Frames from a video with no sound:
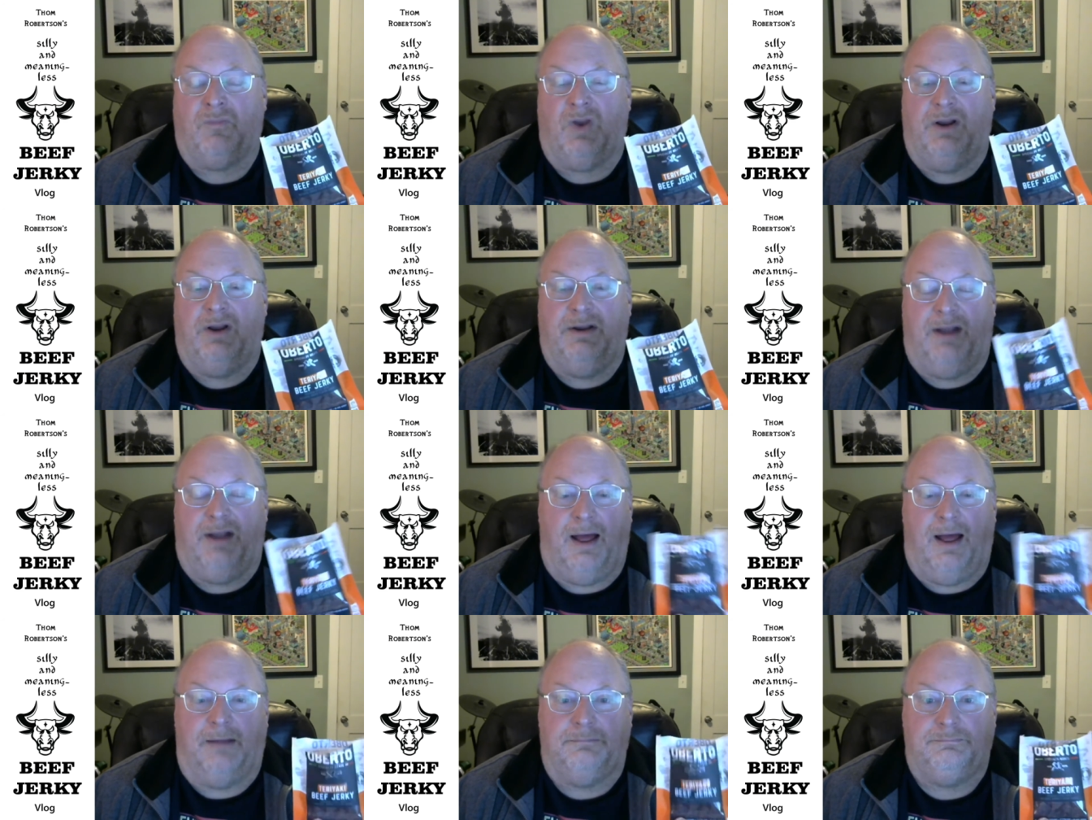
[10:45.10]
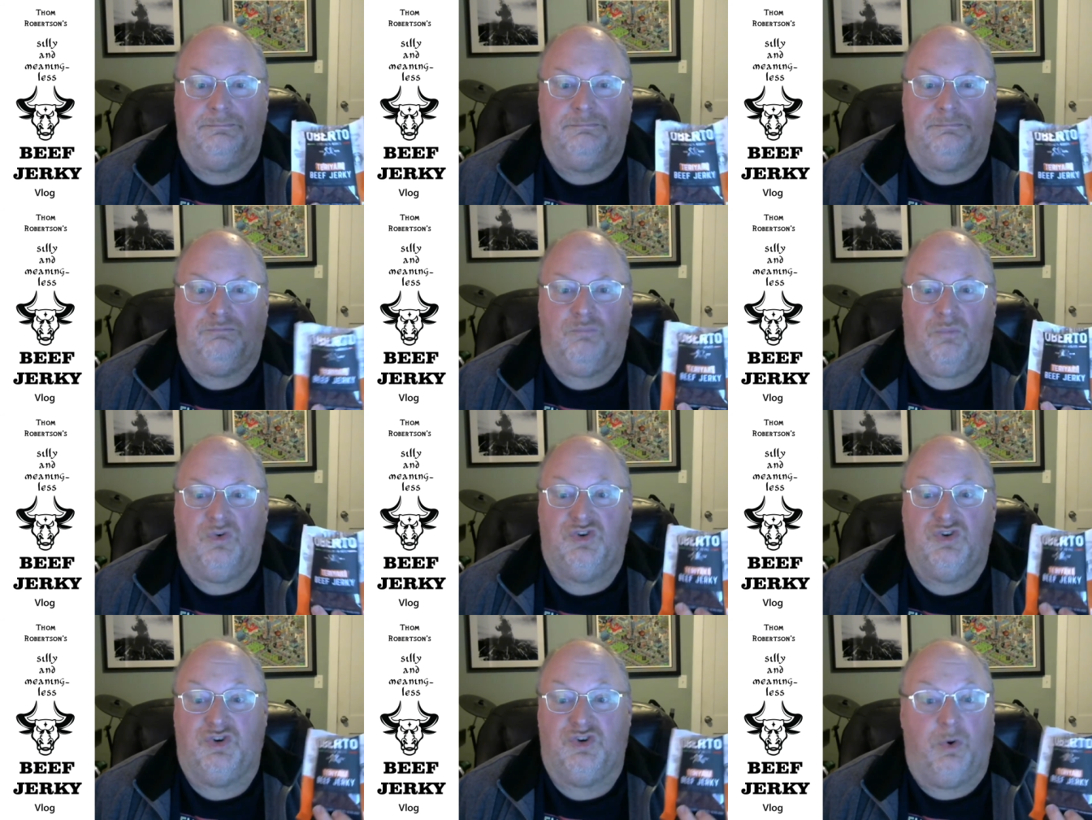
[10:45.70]
Not
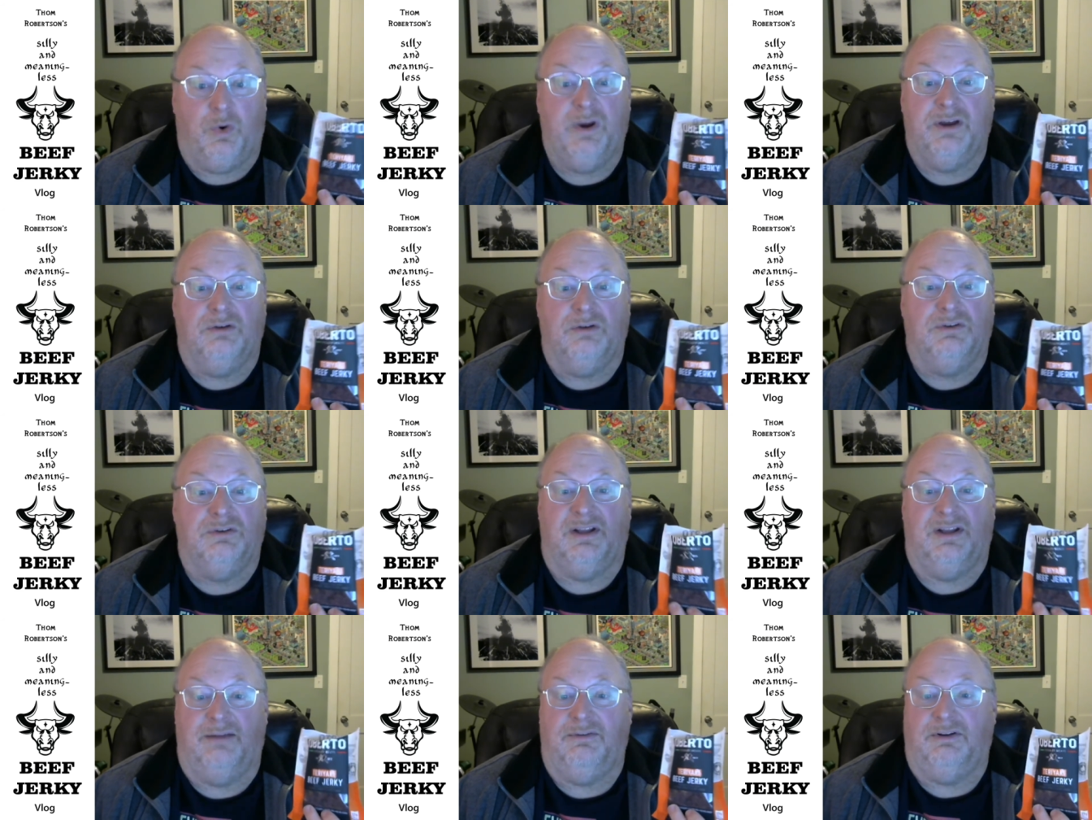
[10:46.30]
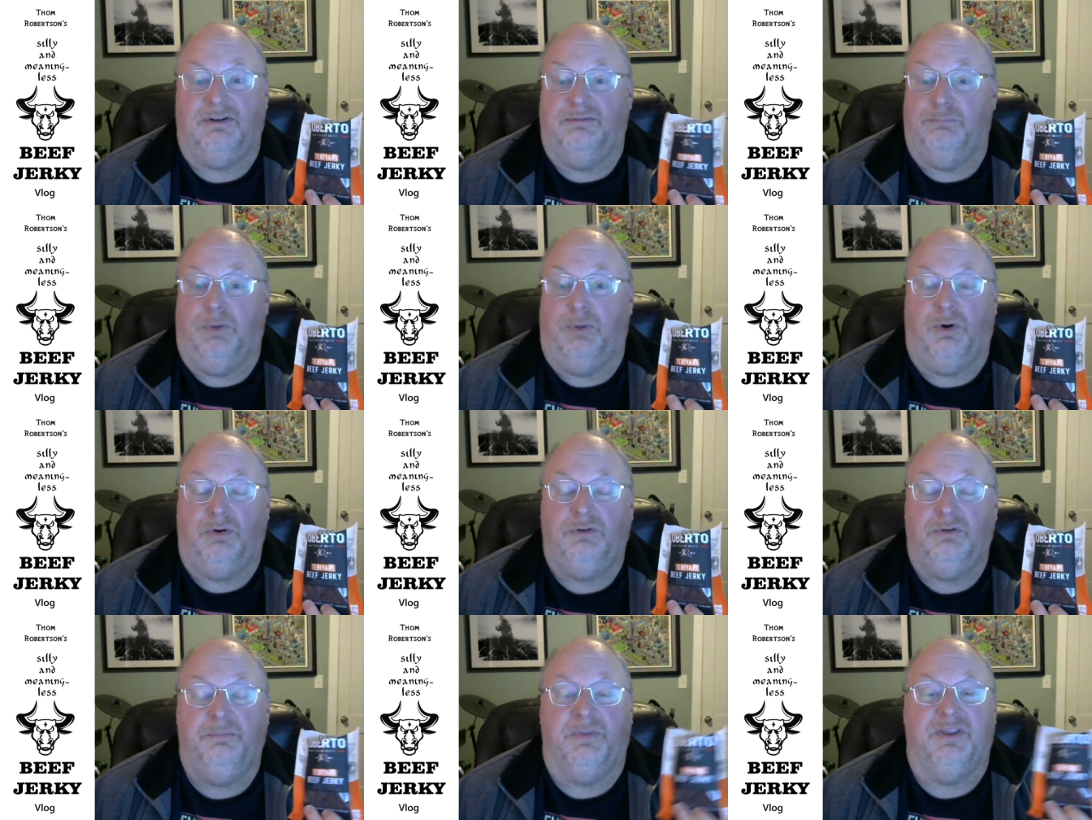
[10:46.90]
Stroyo's level of
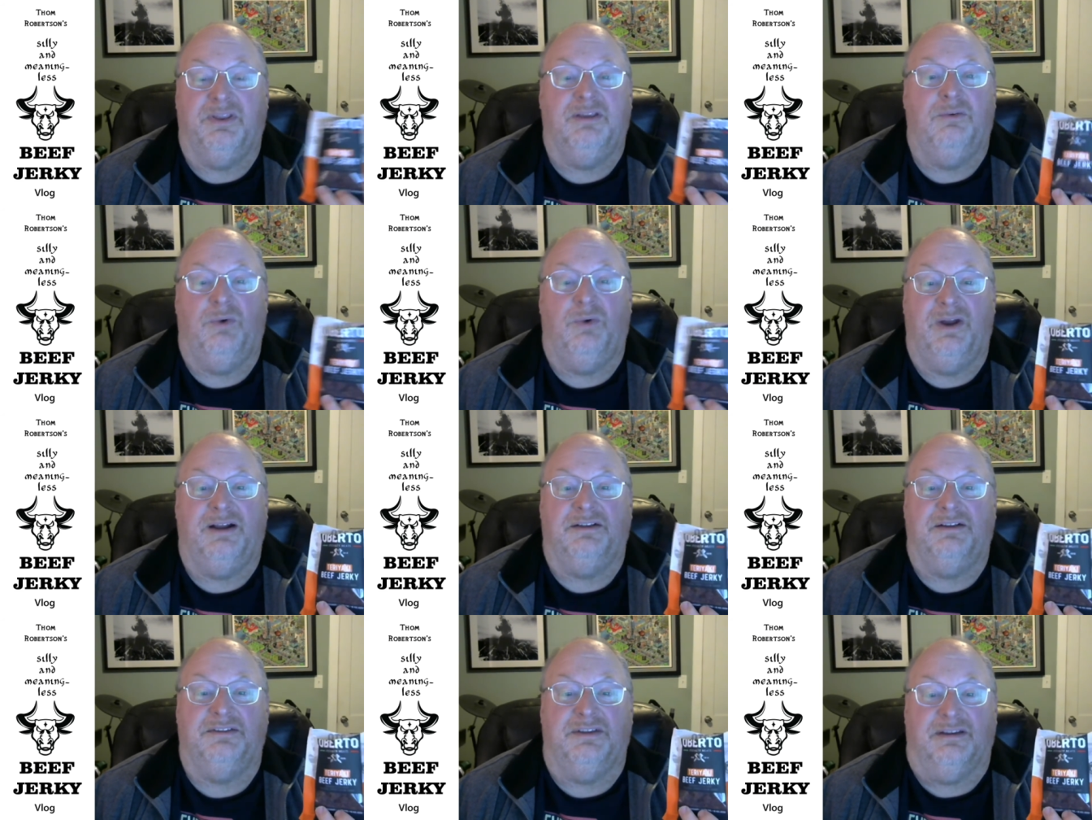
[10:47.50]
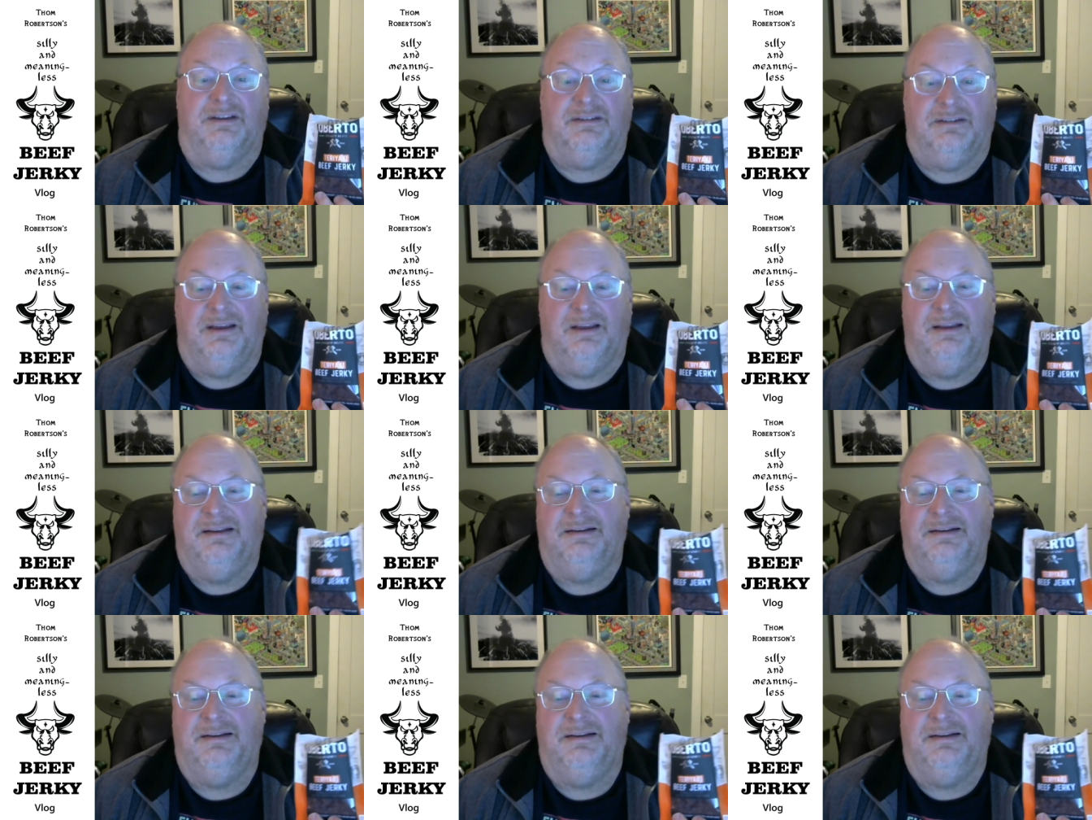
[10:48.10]
bold, but then what else is?